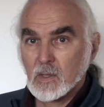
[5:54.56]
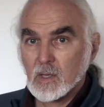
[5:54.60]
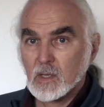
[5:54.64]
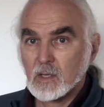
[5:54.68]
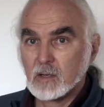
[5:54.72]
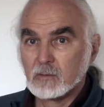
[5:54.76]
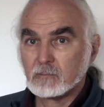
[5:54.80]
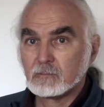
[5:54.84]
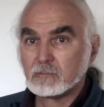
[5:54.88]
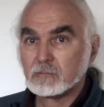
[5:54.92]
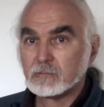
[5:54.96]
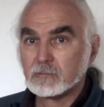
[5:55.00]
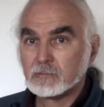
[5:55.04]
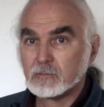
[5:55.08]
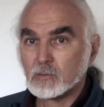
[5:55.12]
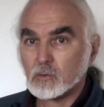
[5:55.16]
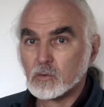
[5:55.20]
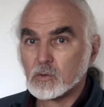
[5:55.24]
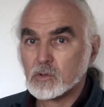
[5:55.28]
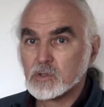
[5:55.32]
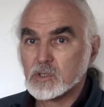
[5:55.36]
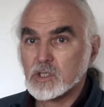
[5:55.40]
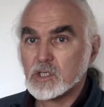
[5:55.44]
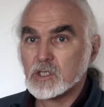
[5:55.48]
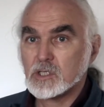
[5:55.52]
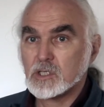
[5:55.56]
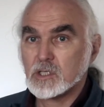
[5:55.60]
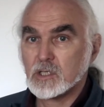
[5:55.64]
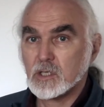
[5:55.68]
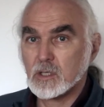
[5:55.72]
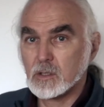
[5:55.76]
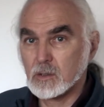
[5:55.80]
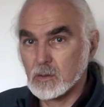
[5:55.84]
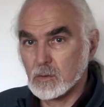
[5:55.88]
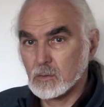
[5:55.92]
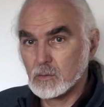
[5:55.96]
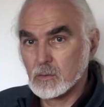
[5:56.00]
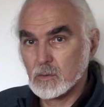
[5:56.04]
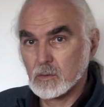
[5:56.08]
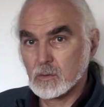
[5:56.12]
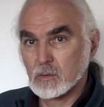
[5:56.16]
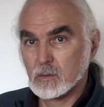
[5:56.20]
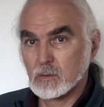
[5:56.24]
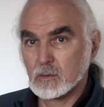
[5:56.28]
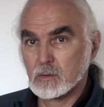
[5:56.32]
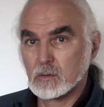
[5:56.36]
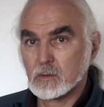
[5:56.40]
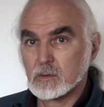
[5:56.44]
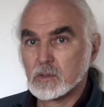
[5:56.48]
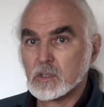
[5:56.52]
and it forces you
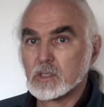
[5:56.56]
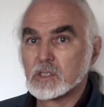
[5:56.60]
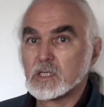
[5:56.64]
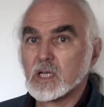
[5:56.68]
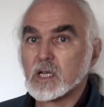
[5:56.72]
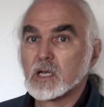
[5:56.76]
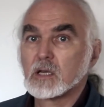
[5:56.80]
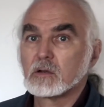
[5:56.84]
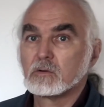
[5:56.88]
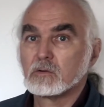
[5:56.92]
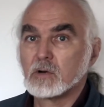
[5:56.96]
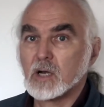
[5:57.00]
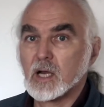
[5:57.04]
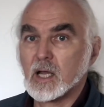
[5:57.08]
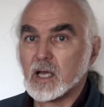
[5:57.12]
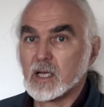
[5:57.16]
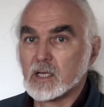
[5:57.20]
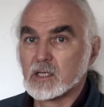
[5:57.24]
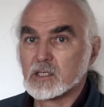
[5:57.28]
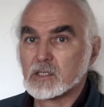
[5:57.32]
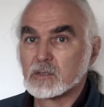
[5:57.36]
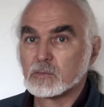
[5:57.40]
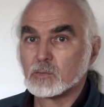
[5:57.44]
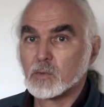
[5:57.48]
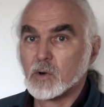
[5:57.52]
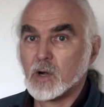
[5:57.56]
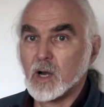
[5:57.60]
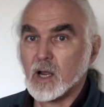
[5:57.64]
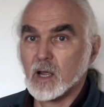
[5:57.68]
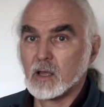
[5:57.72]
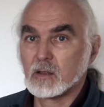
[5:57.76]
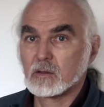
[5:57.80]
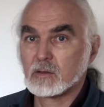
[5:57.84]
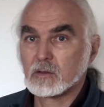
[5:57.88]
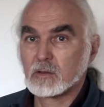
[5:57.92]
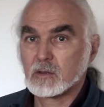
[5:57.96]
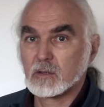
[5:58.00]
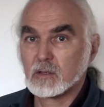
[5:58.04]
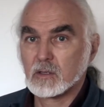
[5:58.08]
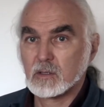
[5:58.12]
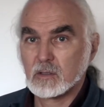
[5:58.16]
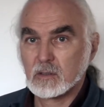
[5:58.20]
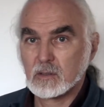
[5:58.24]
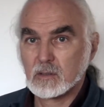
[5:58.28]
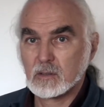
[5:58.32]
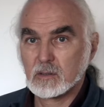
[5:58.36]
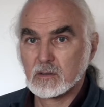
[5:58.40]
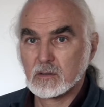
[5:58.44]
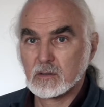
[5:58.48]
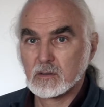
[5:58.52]
to take a relaxed breath
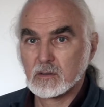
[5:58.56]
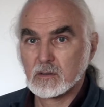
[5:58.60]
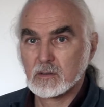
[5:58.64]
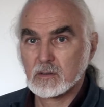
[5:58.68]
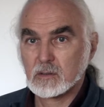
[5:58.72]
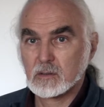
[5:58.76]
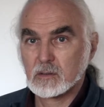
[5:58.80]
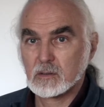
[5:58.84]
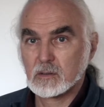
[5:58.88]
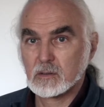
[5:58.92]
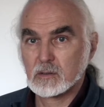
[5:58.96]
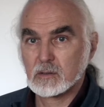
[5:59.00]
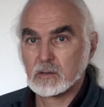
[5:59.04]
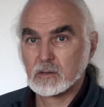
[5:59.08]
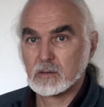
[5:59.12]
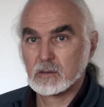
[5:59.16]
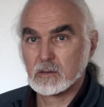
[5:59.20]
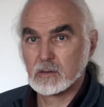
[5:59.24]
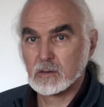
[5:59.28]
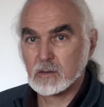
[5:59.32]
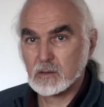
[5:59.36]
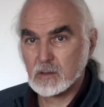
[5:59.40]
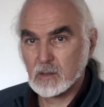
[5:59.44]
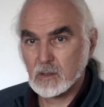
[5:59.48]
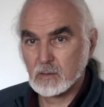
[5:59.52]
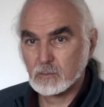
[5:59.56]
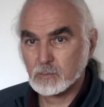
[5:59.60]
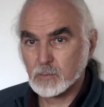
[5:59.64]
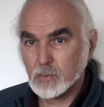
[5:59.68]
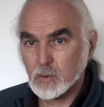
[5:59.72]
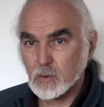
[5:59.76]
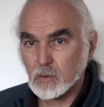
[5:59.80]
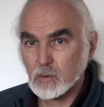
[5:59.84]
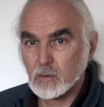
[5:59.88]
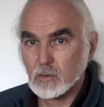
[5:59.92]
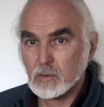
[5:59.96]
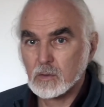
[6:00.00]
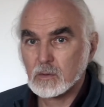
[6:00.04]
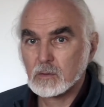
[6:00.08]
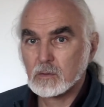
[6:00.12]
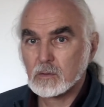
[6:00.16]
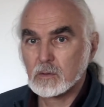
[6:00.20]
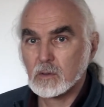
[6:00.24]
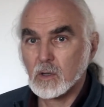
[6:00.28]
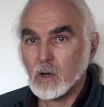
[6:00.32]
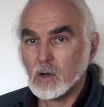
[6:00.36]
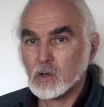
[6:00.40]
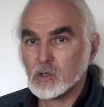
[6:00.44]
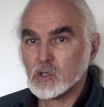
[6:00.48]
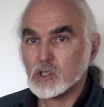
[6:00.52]
and pull
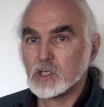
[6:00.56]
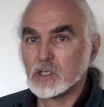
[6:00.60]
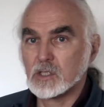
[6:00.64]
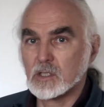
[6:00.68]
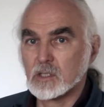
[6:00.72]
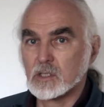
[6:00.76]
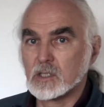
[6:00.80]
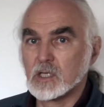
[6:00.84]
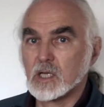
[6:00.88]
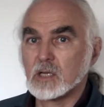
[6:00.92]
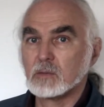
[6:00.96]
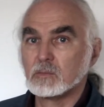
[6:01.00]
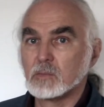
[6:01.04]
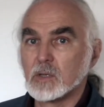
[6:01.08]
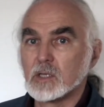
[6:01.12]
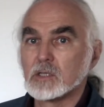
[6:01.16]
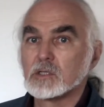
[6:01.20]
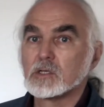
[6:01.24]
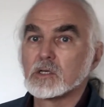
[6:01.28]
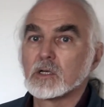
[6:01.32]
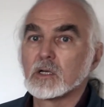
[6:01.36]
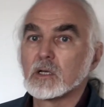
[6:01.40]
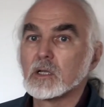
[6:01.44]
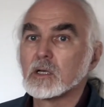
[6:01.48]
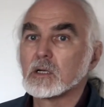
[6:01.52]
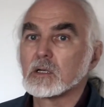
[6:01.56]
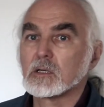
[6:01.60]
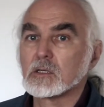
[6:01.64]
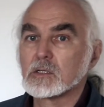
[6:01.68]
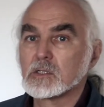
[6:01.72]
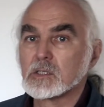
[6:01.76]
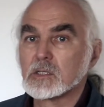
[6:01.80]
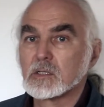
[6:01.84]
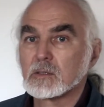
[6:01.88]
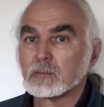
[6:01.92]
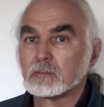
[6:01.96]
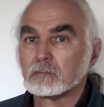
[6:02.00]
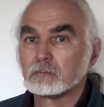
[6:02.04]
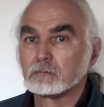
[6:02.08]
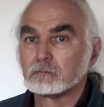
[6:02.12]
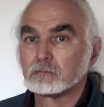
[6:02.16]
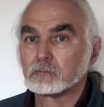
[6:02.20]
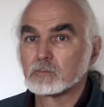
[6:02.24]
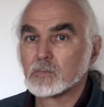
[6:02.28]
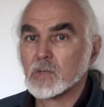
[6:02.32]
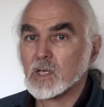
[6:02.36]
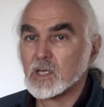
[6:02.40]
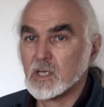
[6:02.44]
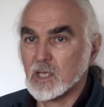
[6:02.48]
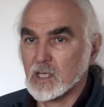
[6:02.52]
oxygen deep into your lungs
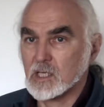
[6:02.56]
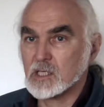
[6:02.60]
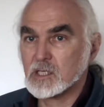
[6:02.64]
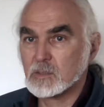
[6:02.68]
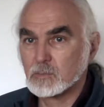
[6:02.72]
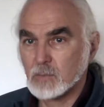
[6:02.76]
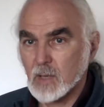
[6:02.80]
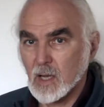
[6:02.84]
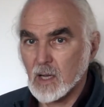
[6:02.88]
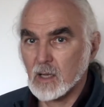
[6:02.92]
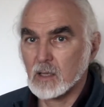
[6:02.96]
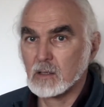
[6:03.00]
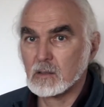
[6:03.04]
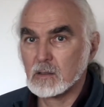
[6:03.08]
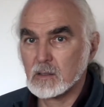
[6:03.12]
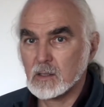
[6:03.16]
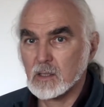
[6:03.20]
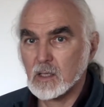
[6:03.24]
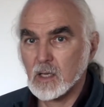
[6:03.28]
and expel